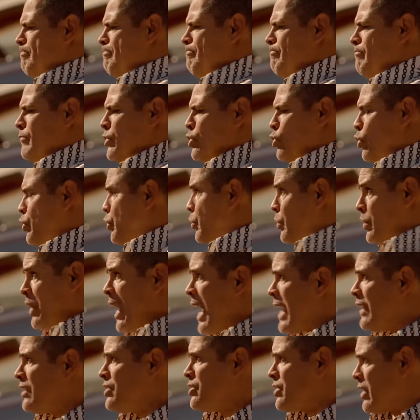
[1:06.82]
did you
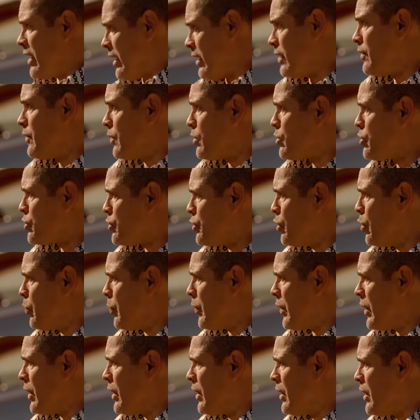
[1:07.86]
actors have to pitch in and, like,
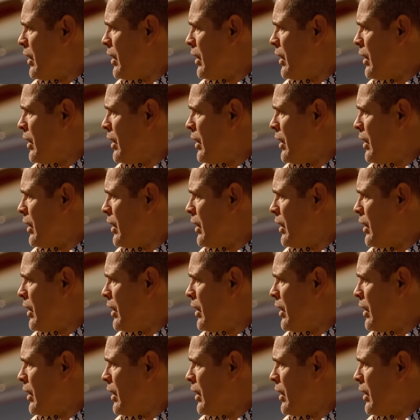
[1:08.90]
literally